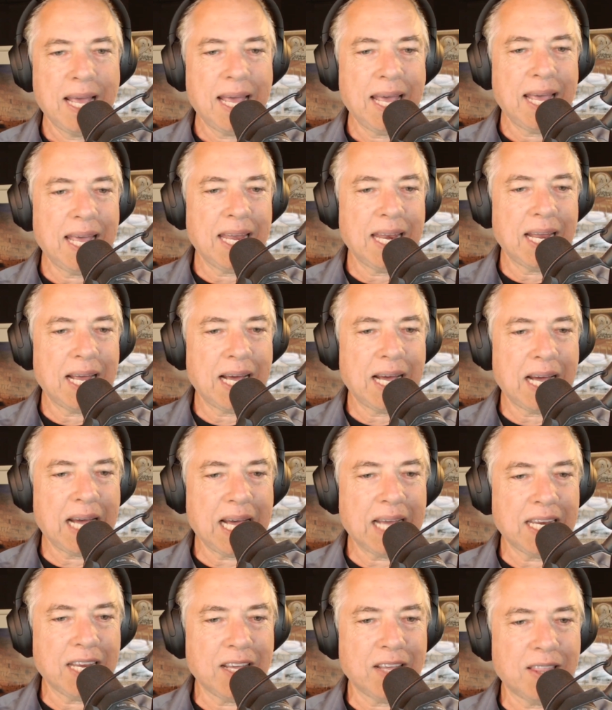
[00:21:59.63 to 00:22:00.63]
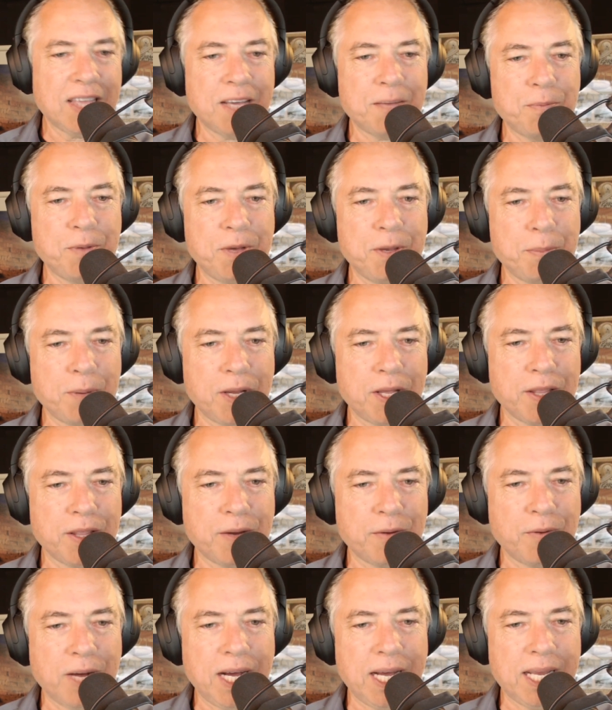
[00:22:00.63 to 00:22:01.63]
And I don't think people on the
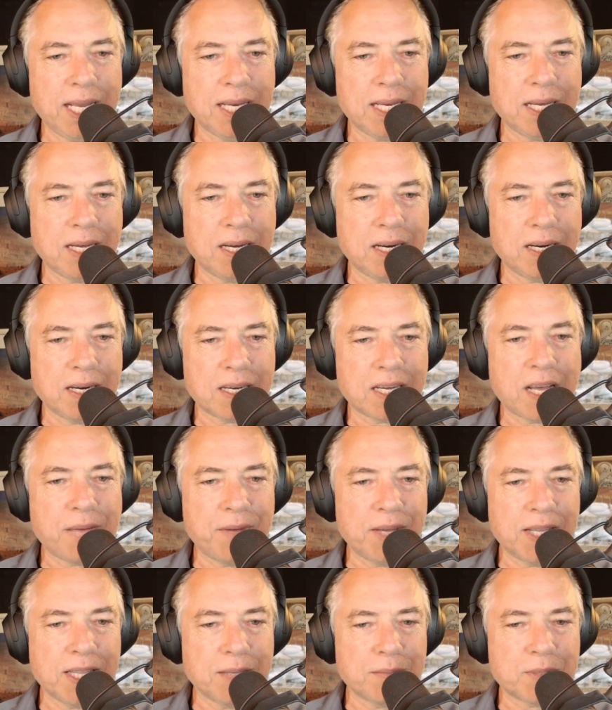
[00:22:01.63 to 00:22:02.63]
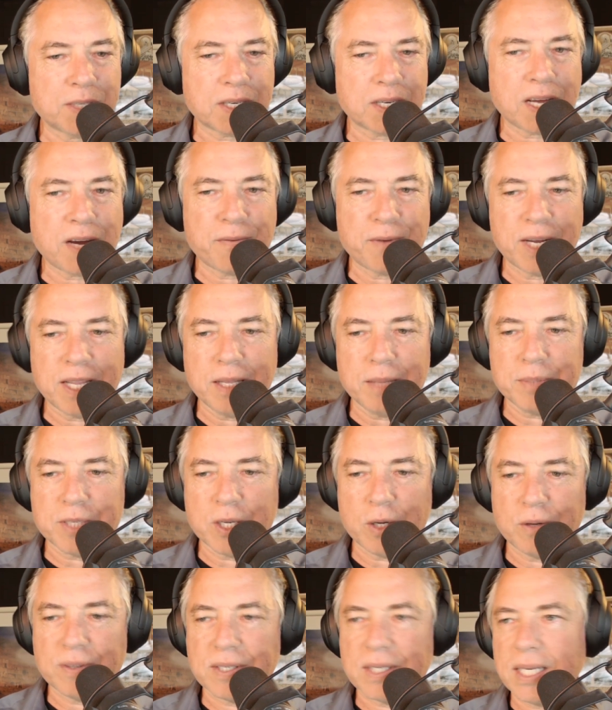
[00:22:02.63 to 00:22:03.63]
right are covering
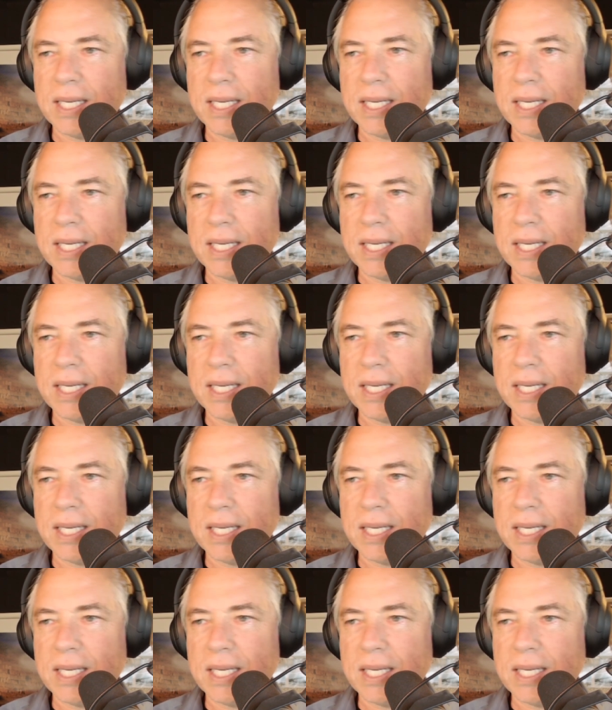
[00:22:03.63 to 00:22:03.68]
themselves